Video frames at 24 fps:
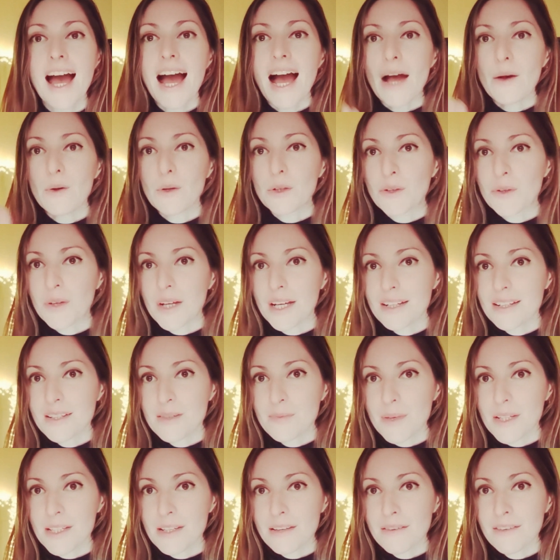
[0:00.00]
I will create a
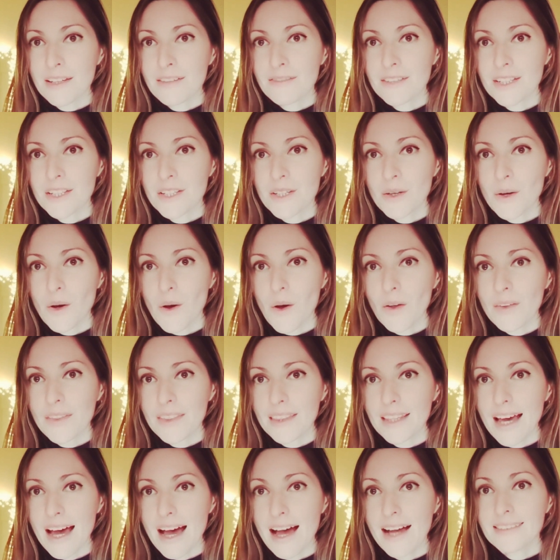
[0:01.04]
specific video on
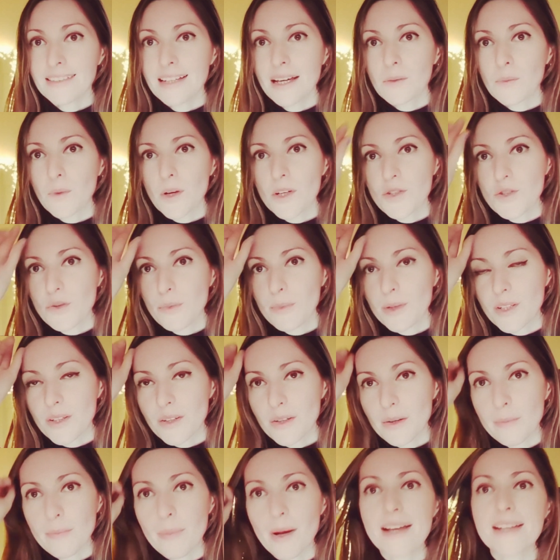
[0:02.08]
that and what
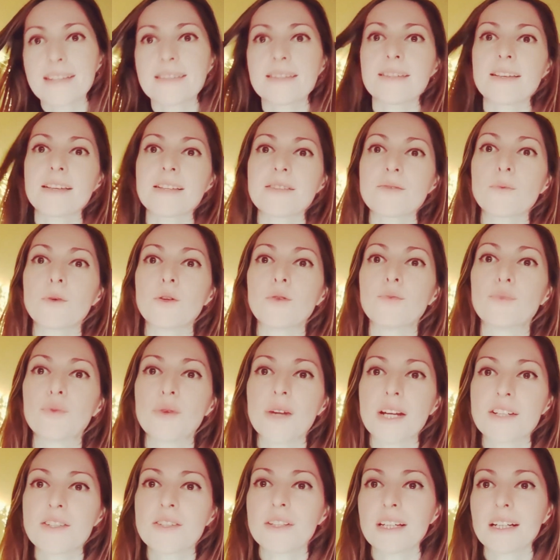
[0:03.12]
Jupiter and Pisces will
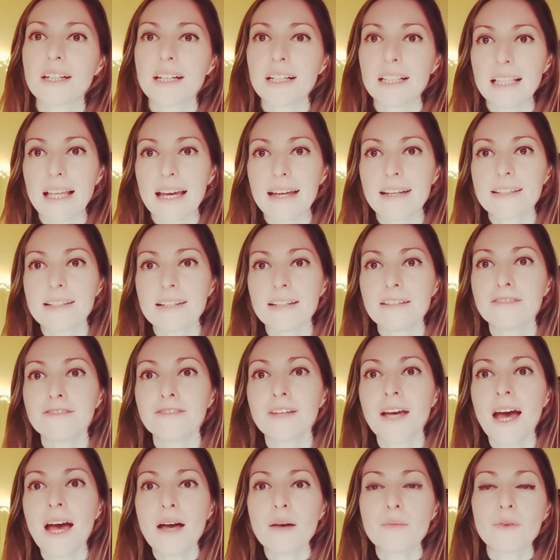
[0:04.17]
bring to the collective.
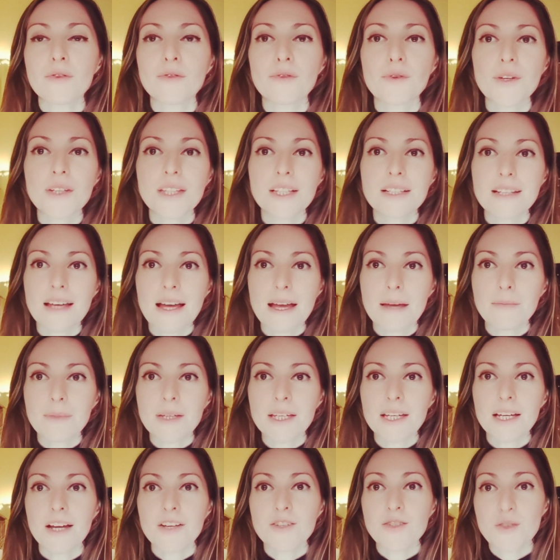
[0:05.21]
But for the time
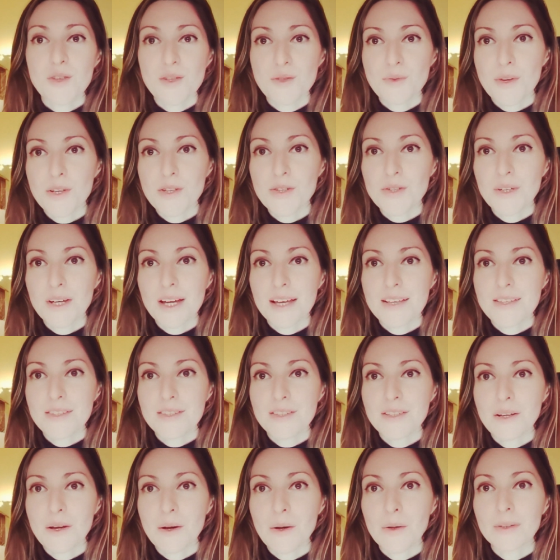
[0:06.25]
being, I just want you guys
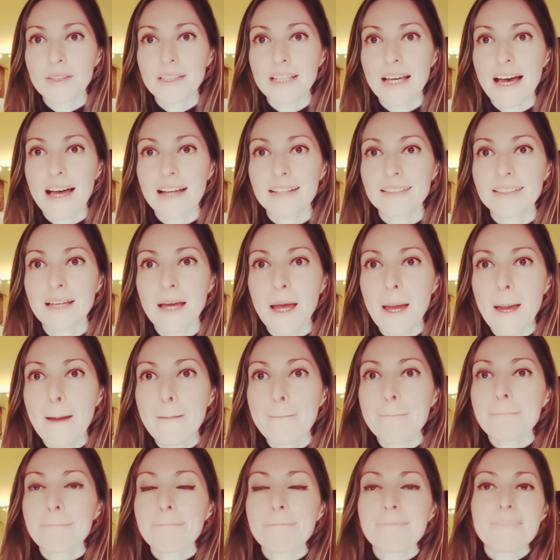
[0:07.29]
to know that
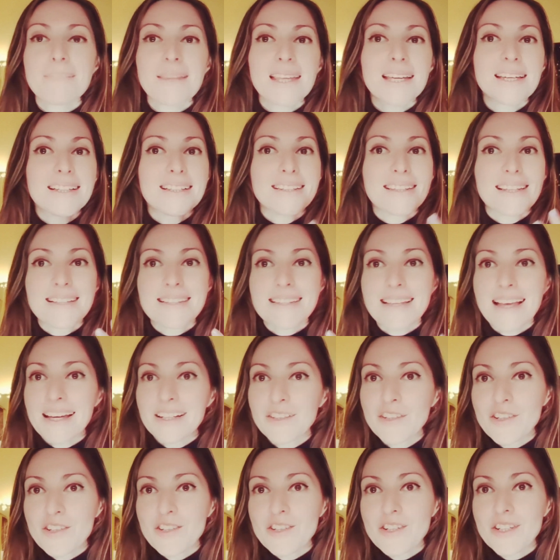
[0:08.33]
This
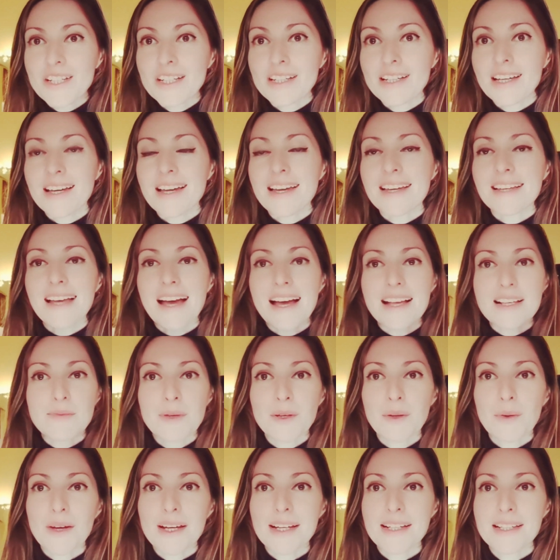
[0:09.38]
energy, it has
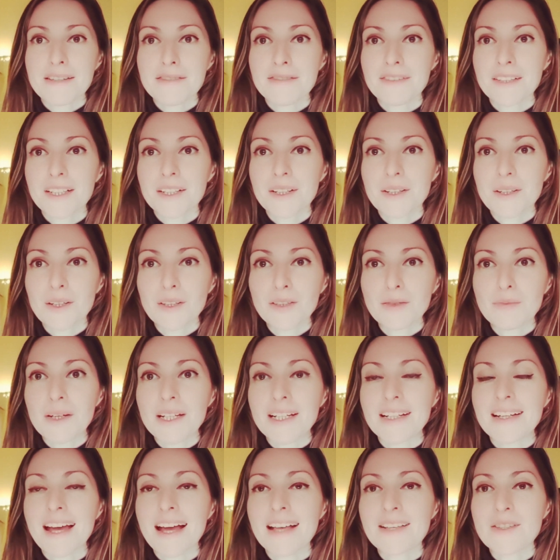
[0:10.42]
been quite difficult, but
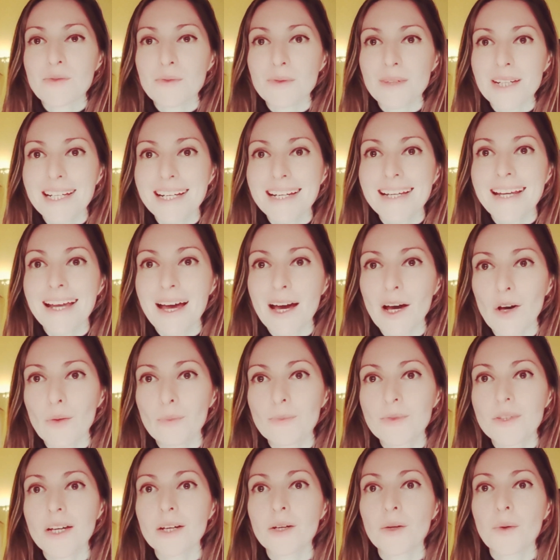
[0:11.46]
it has really
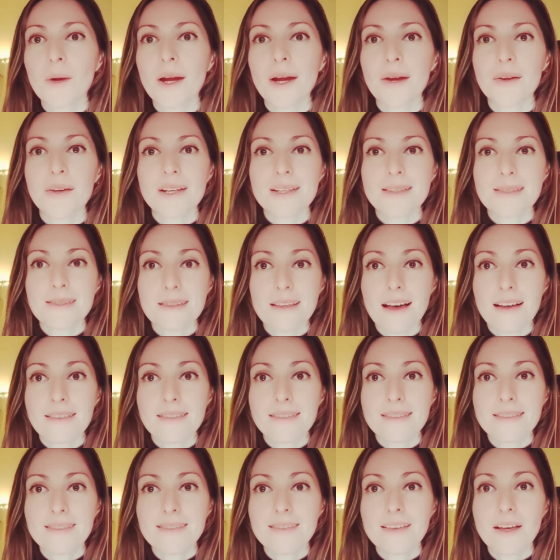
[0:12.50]
helped Aquarius
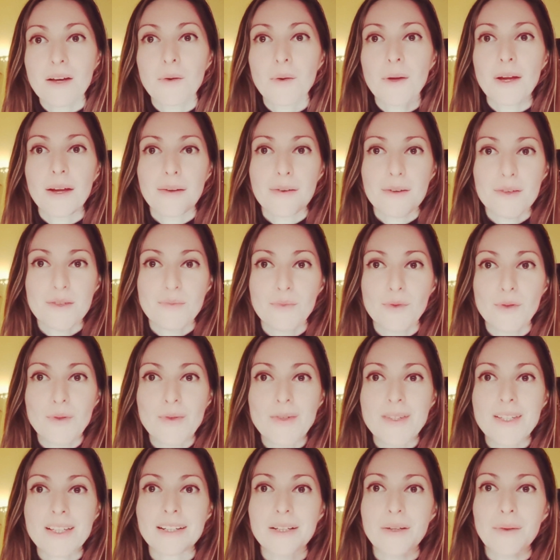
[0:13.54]
suns, Aquarius
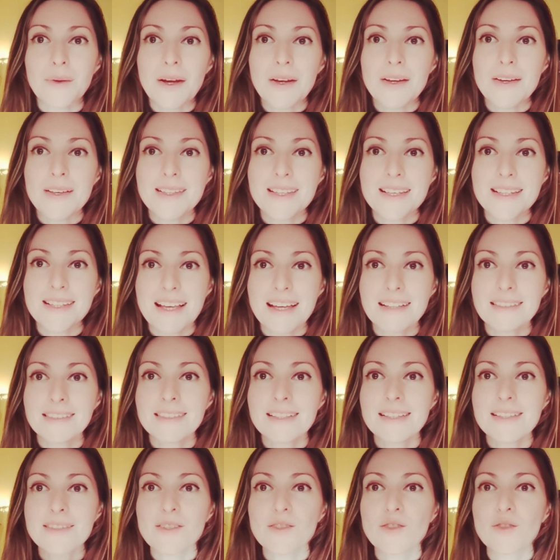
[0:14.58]
moons, and Aquarius
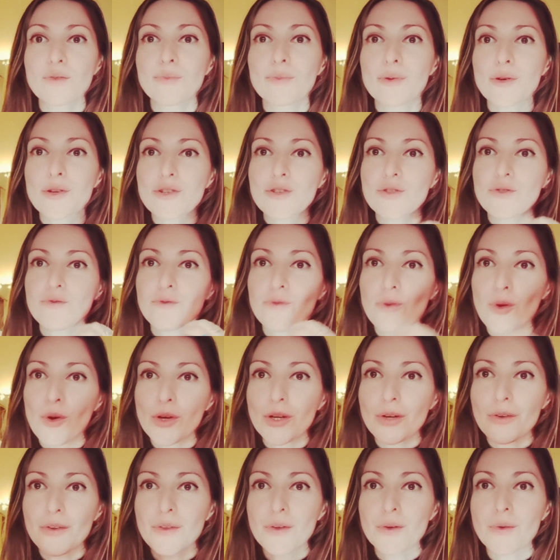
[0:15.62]
ascendants to push
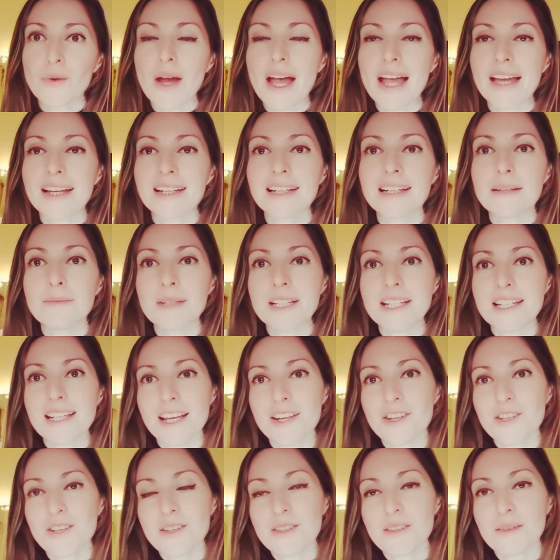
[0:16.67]
forth through any
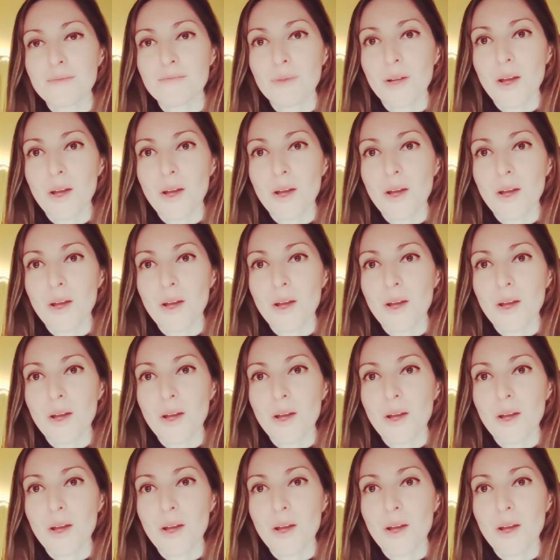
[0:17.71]
limitations and